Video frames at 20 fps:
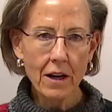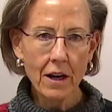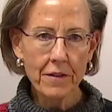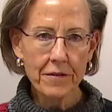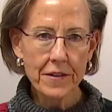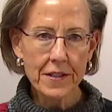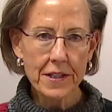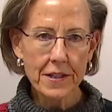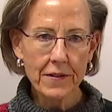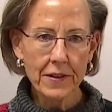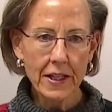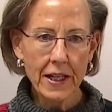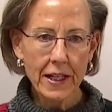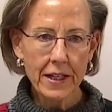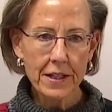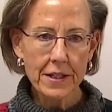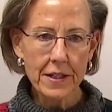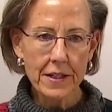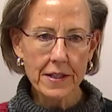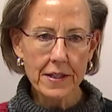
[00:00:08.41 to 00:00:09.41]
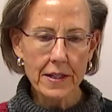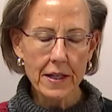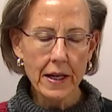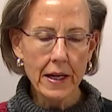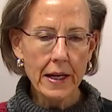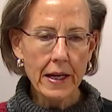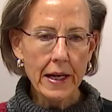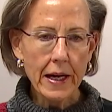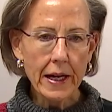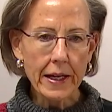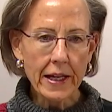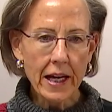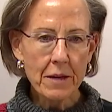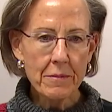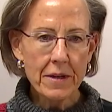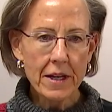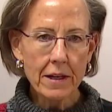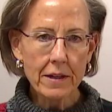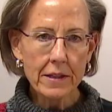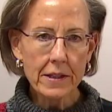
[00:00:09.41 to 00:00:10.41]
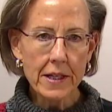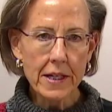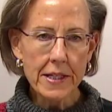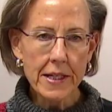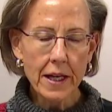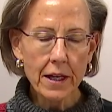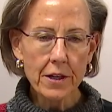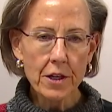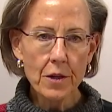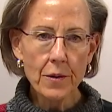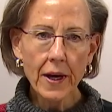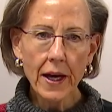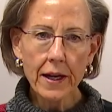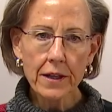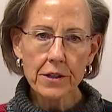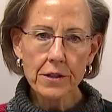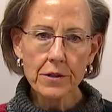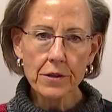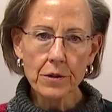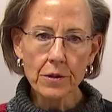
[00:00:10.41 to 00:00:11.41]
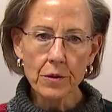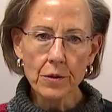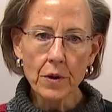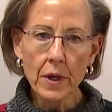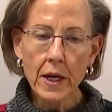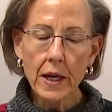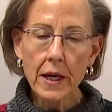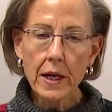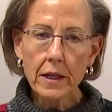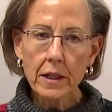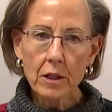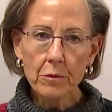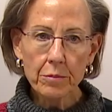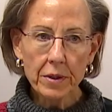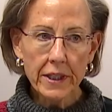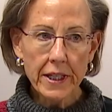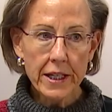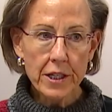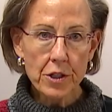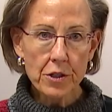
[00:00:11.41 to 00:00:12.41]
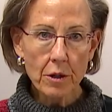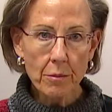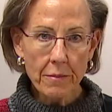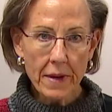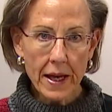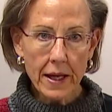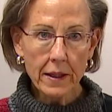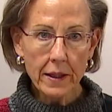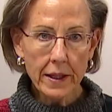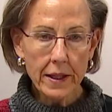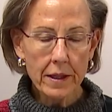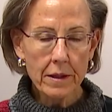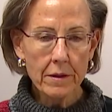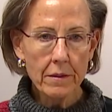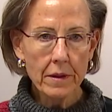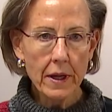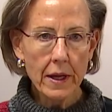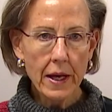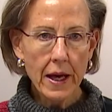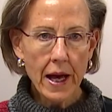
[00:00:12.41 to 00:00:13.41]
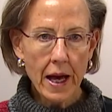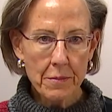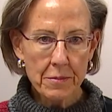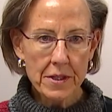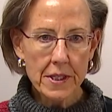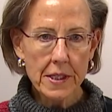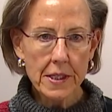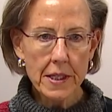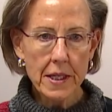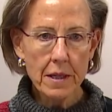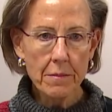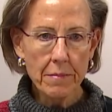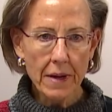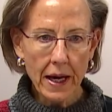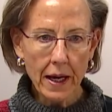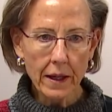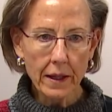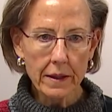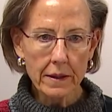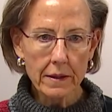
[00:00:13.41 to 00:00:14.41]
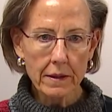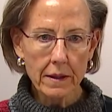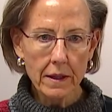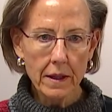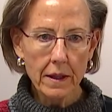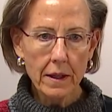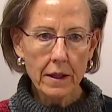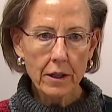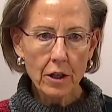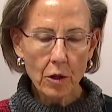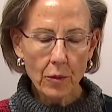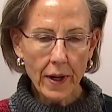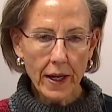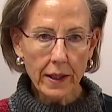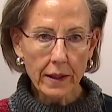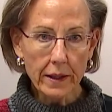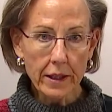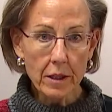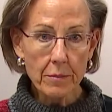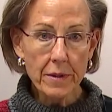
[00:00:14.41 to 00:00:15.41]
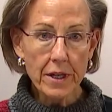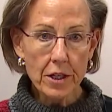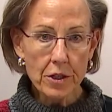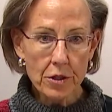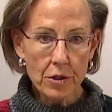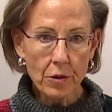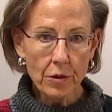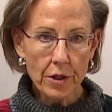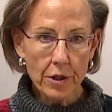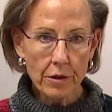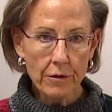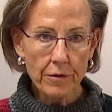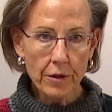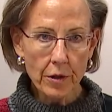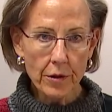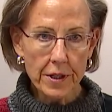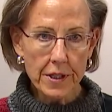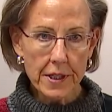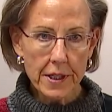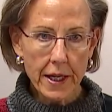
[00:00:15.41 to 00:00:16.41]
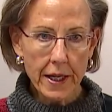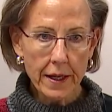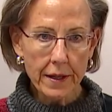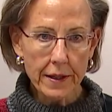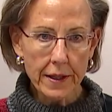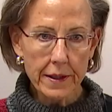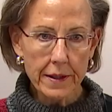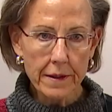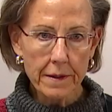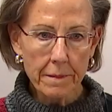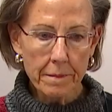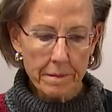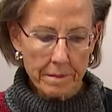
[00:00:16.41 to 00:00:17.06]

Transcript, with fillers: Office of Elections, and I'm here to tell you how to complete your mail in absentee ballot correctly to be sure your vote is counted.